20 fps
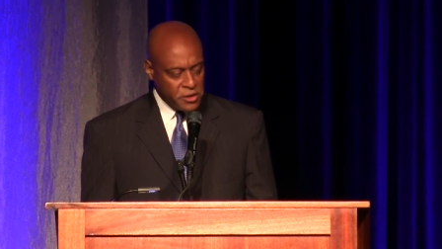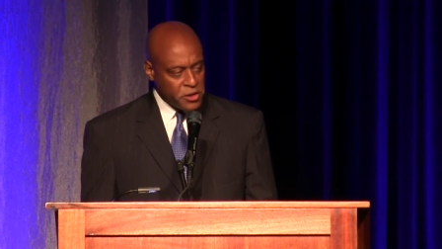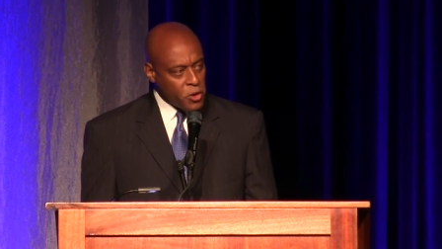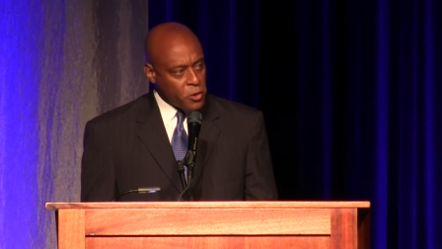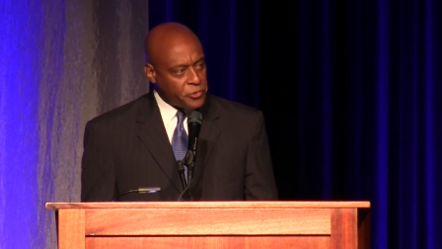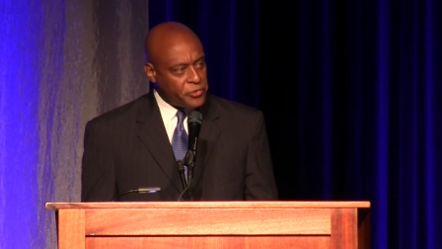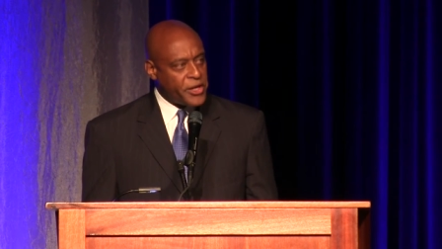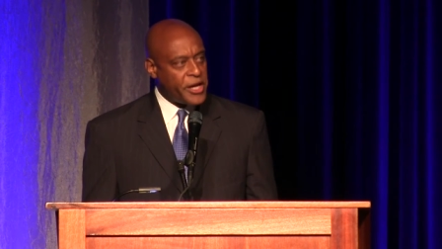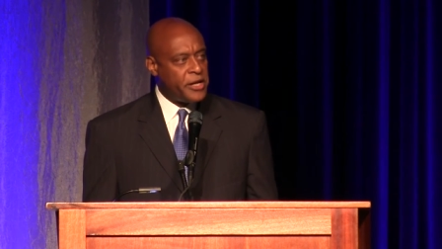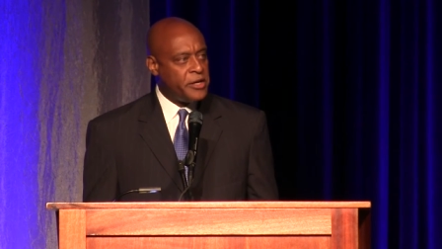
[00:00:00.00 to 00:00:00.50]

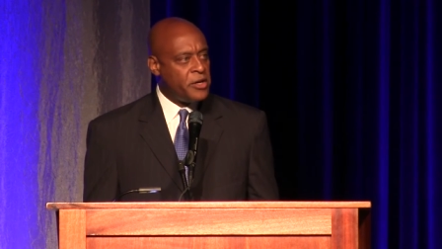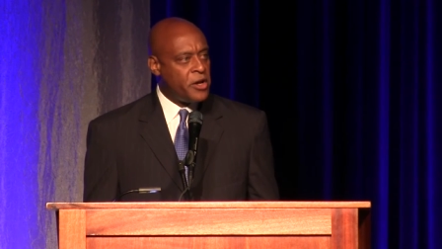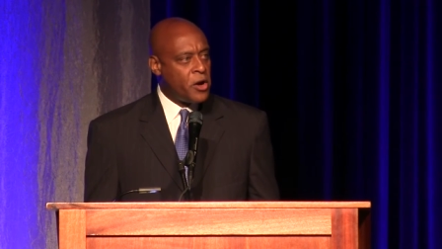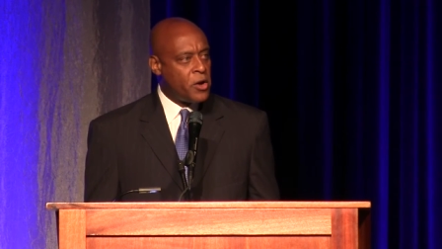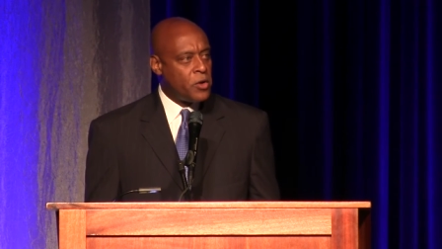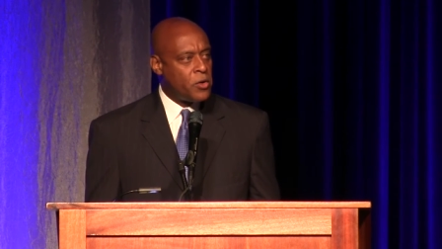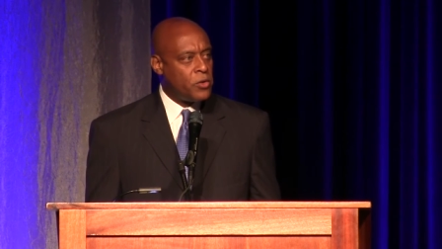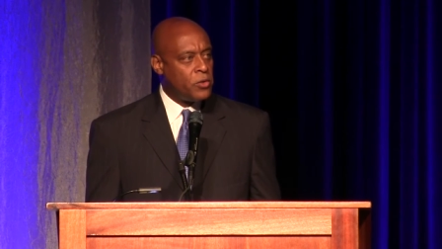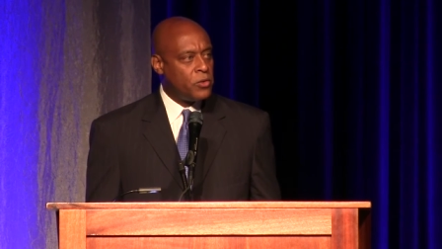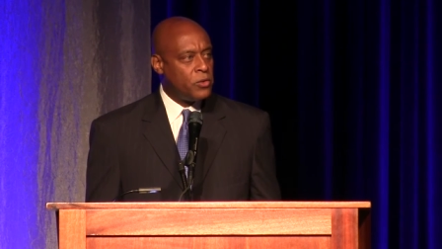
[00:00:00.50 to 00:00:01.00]
Don't they
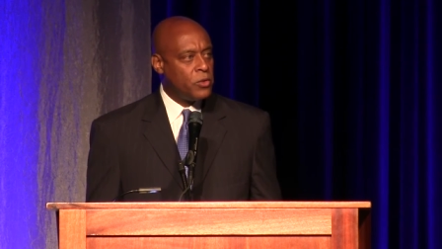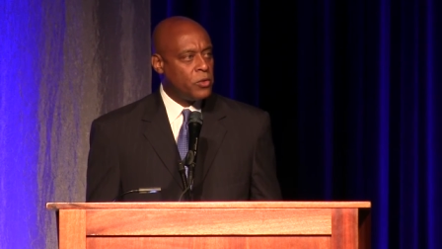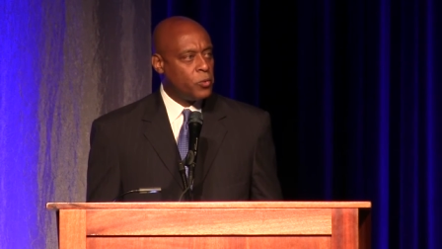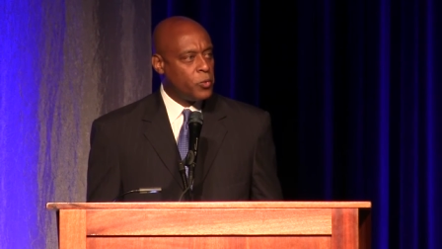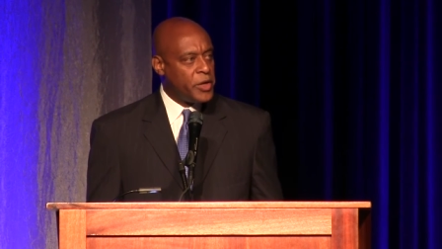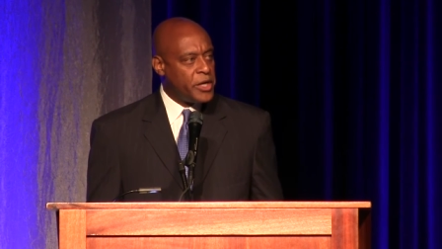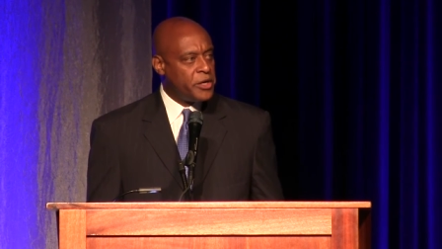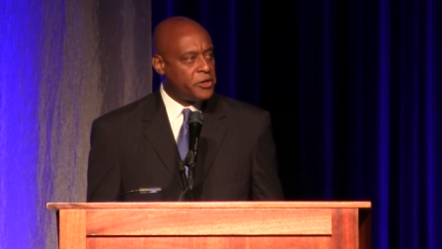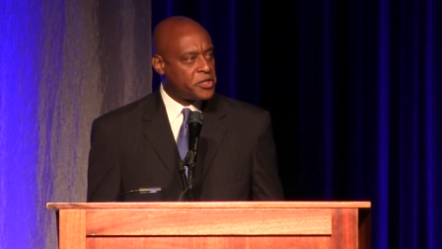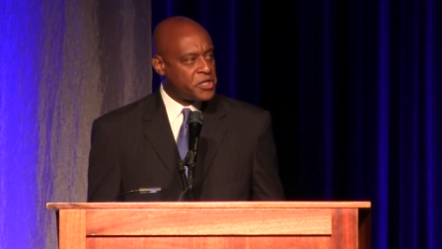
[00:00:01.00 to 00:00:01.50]
know
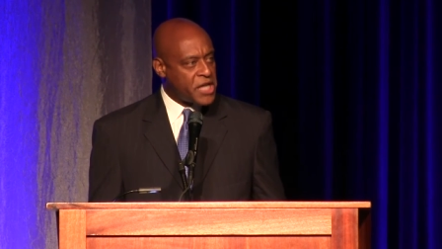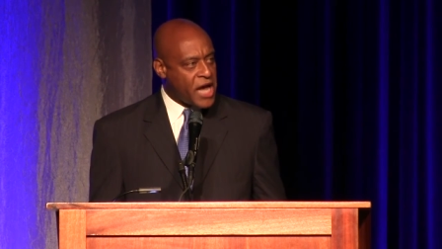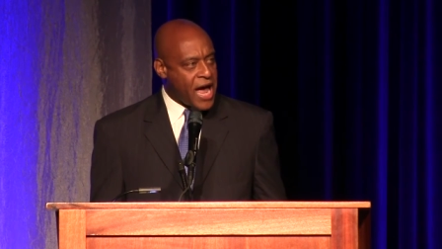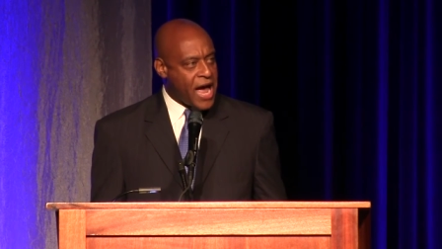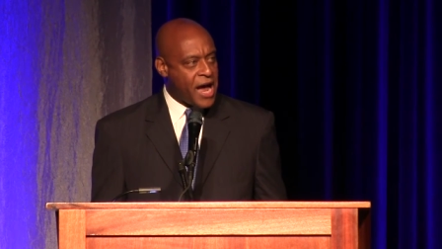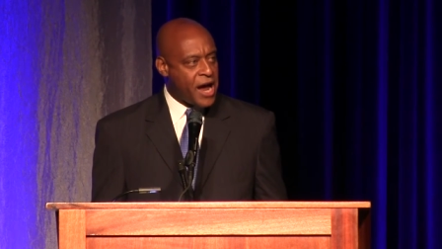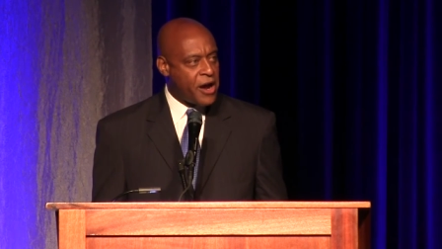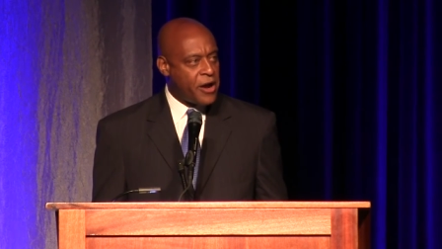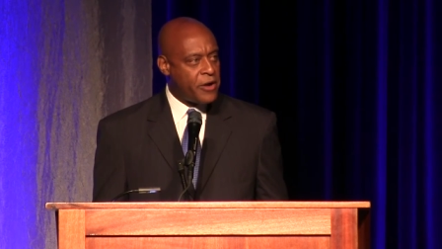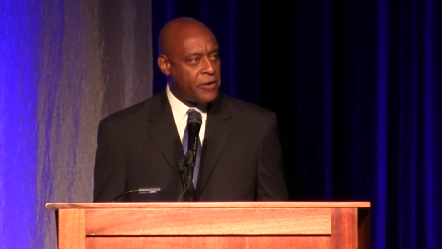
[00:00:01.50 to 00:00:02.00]
we are
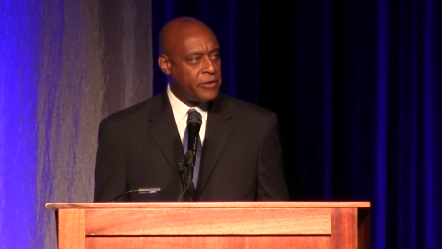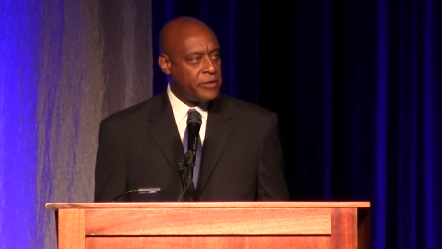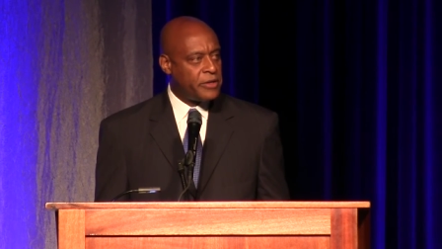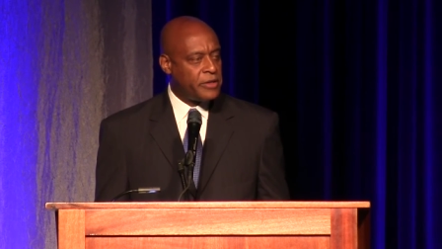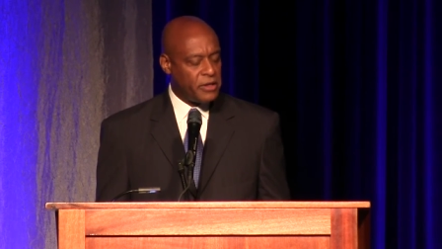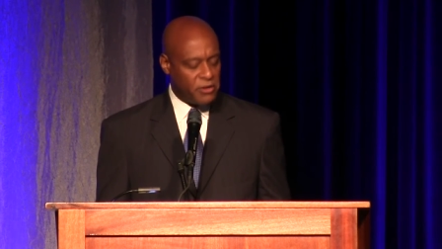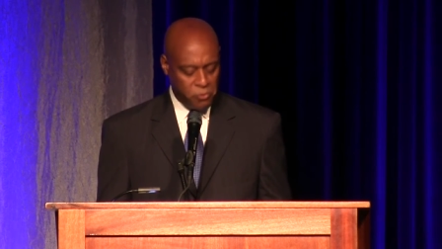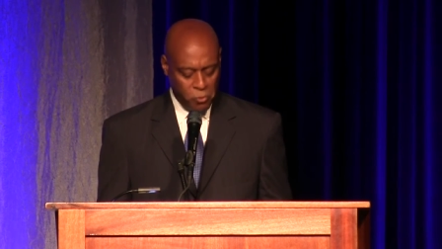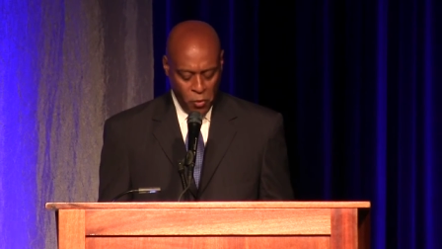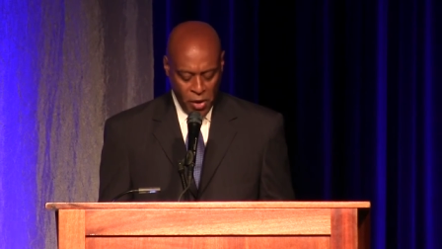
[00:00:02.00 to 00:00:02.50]
tired
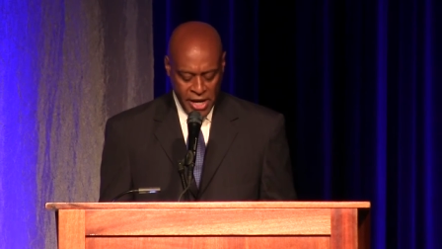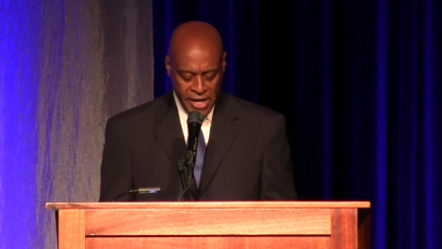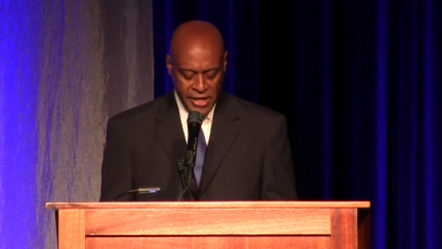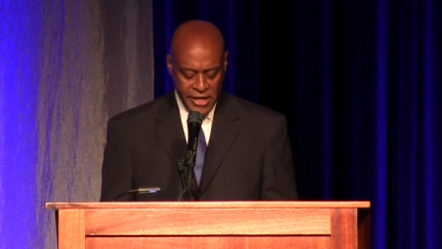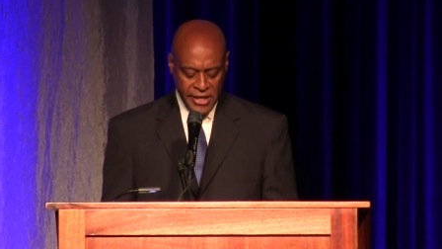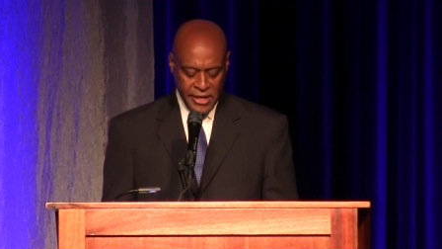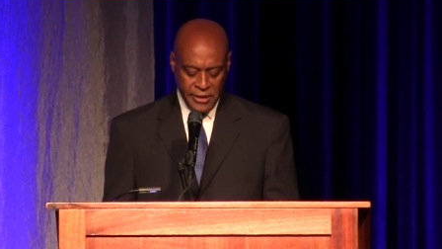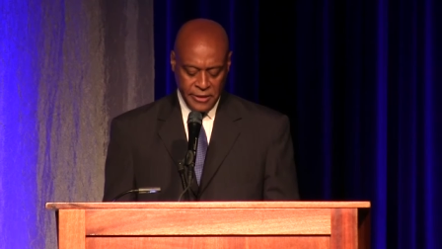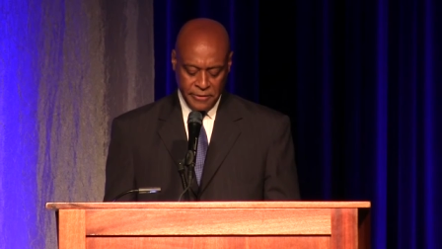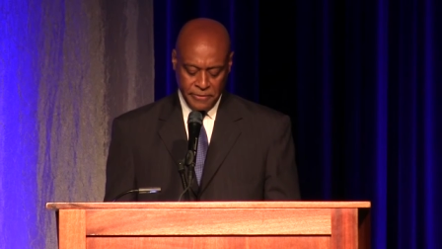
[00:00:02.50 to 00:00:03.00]
of
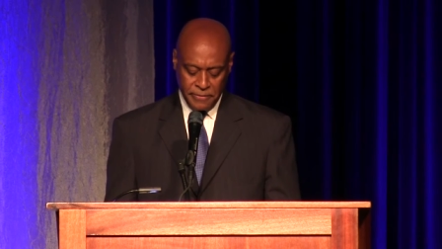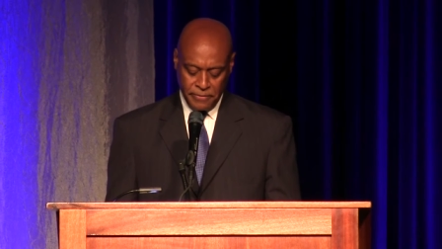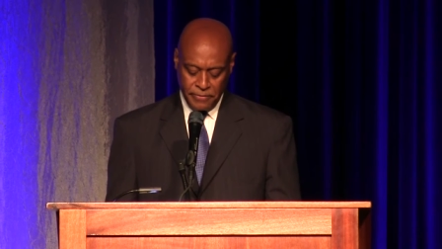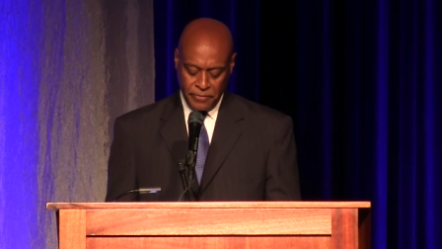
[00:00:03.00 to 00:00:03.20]
waiting?